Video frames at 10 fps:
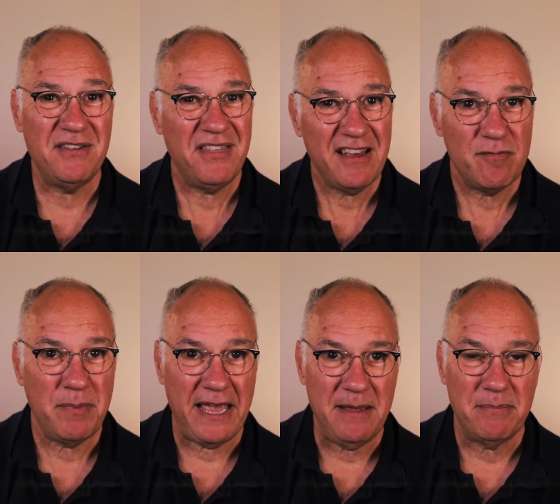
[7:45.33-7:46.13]
You think of
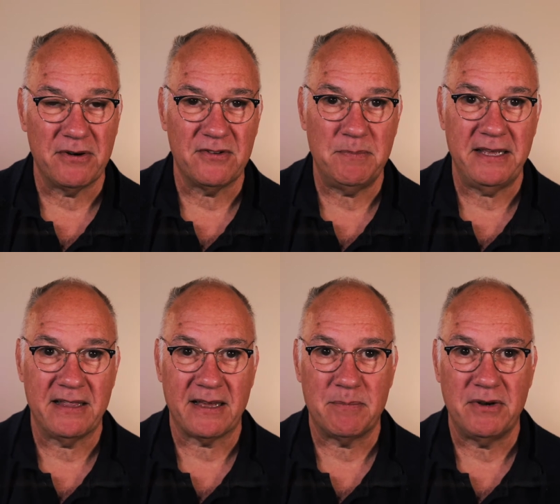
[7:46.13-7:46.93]
paper as being
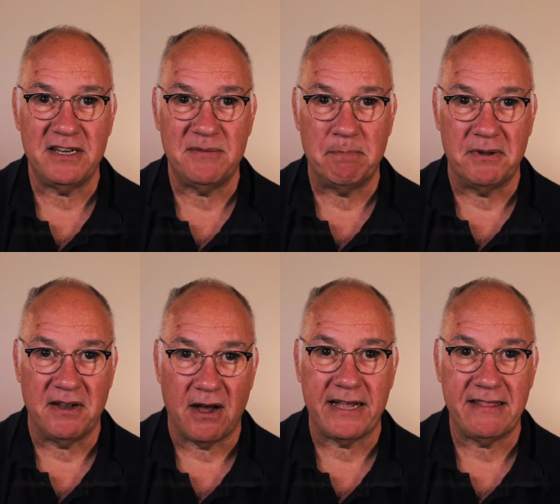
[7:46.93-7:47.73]
like a pretty
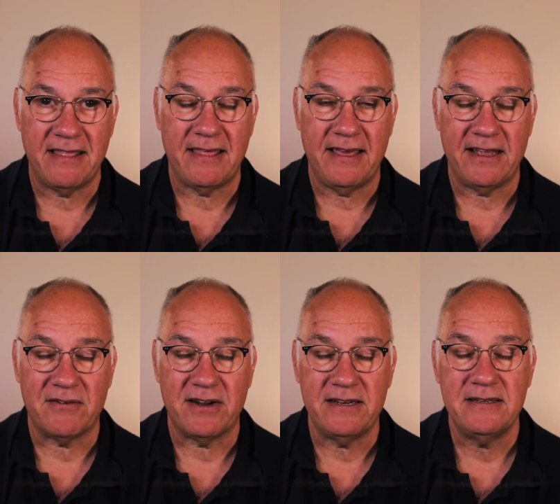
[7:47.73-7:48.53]
benign thing,
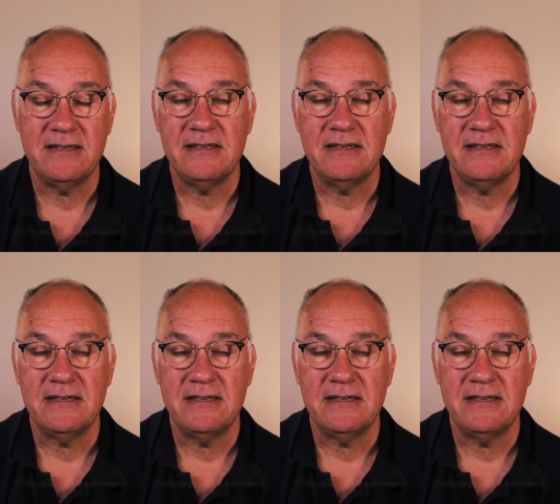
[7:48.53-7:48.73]
right?